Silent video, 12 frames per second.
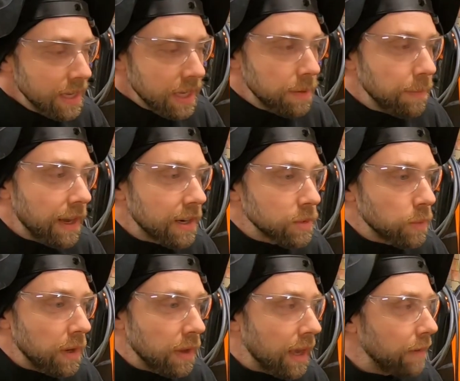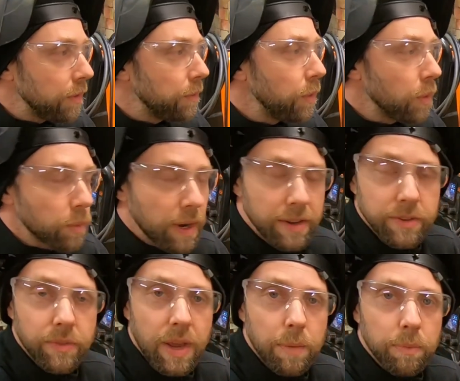you might as well have the full range
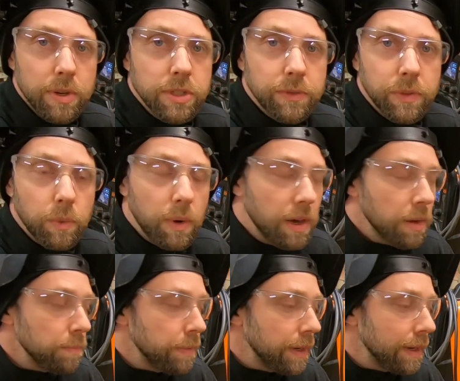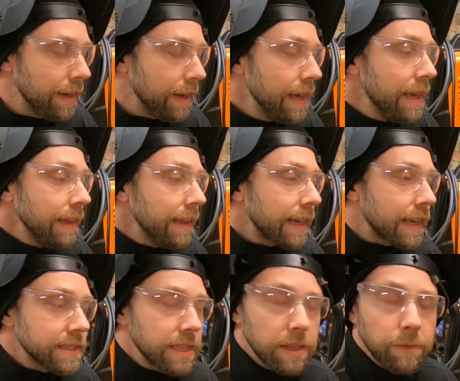of amperage if you want. But like I
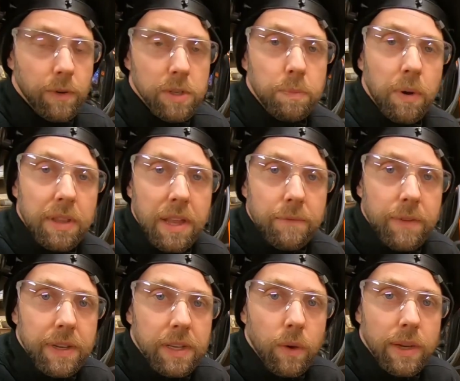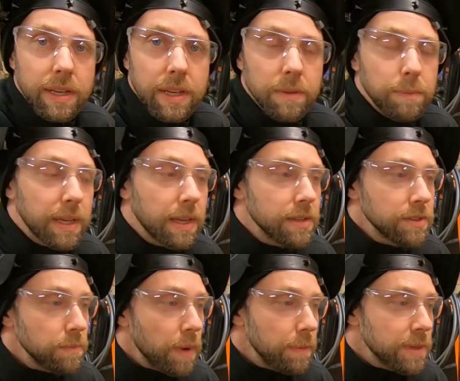said, the first part of that video, I did it because there
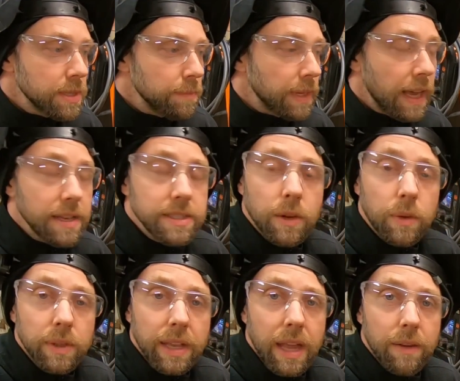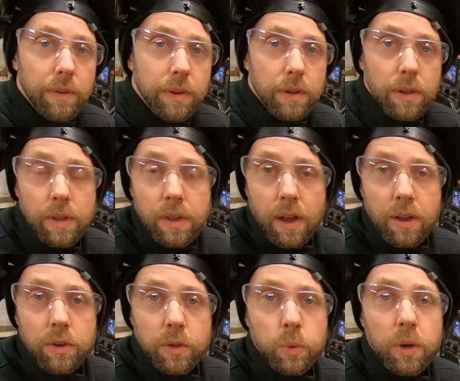might be some guys that only have
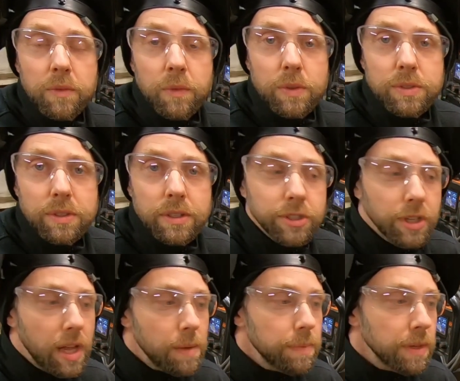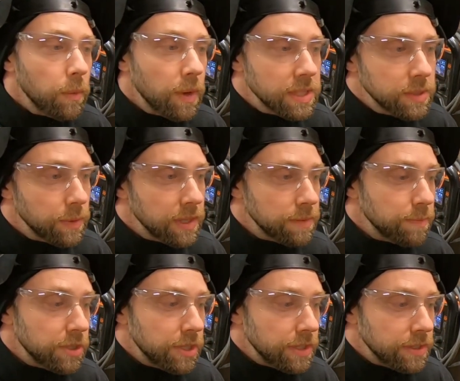120 volts in their shop and they want to see what these
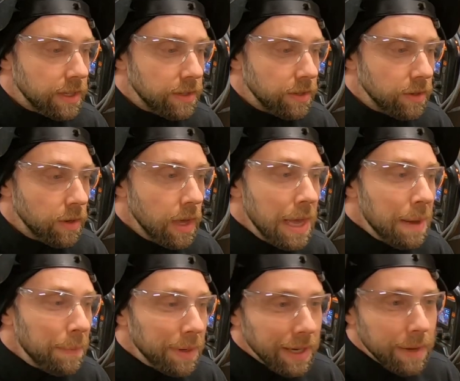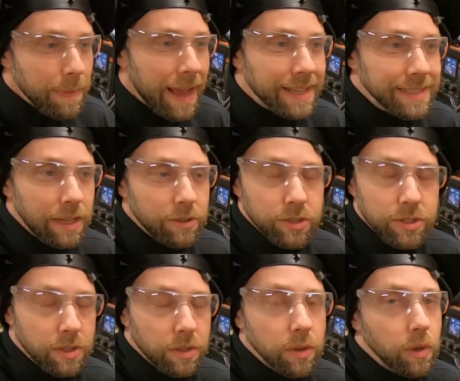machines can do. But you're going to max out just a
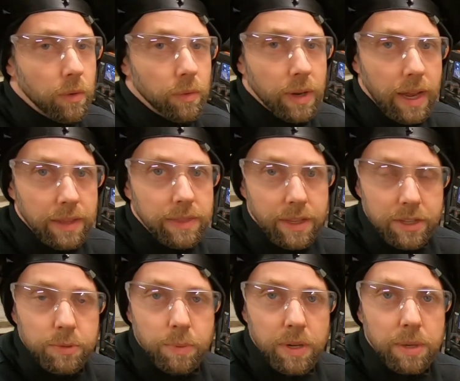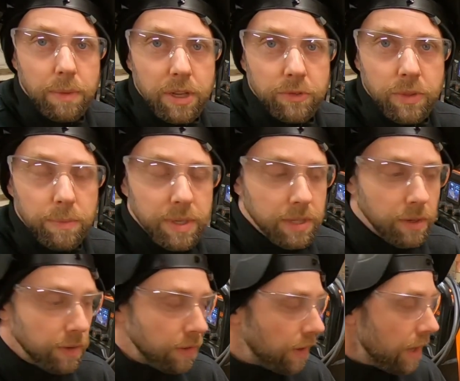little over 1/8 inch pretty much for the
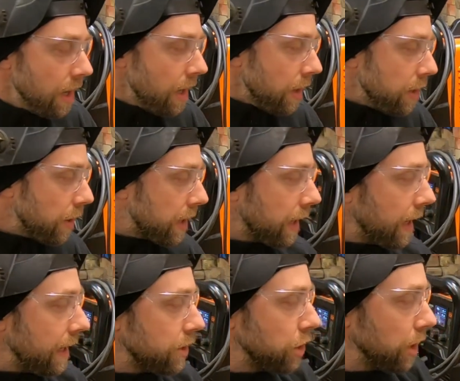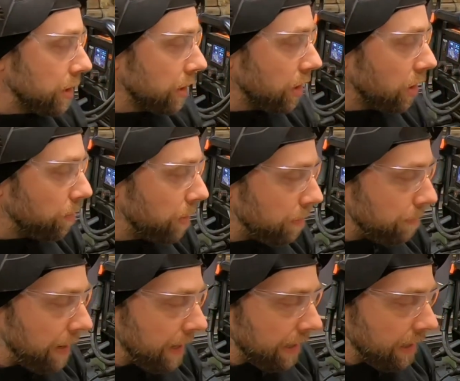material. You can kind of cheat it a little bit
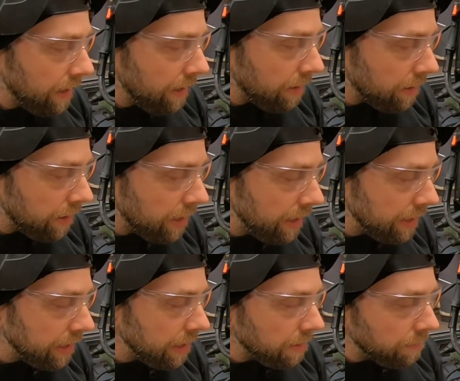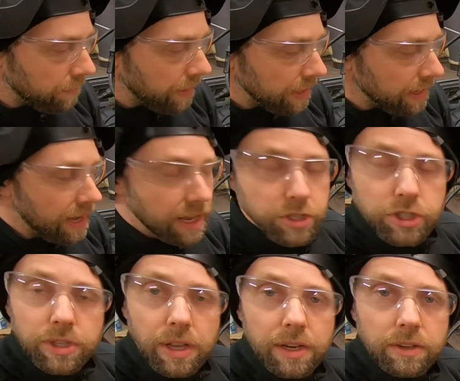by cutting in a V notch
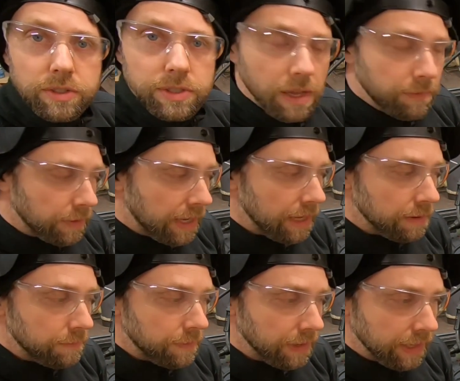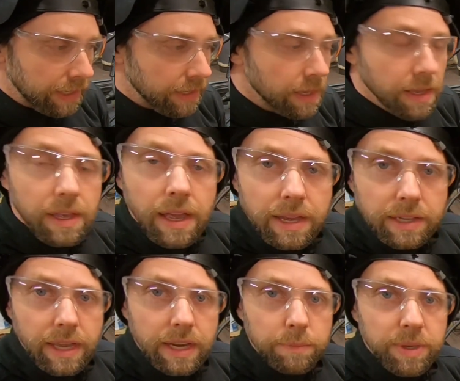on your stuff and kind of filling and
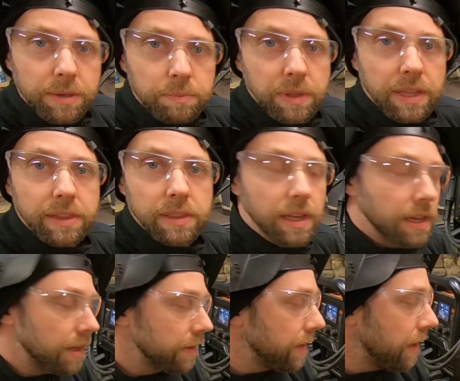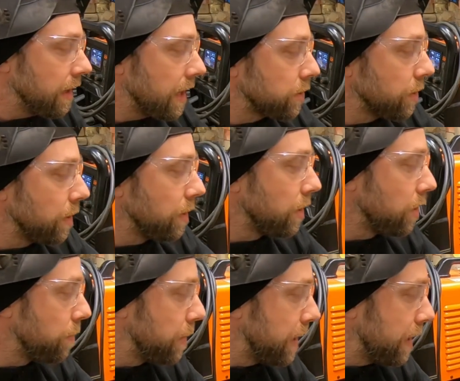kind of manipulating the electrode a little
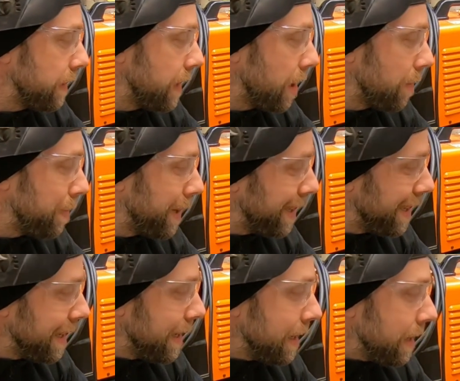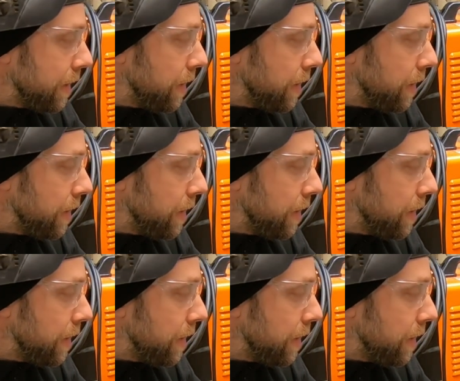bit in there. But you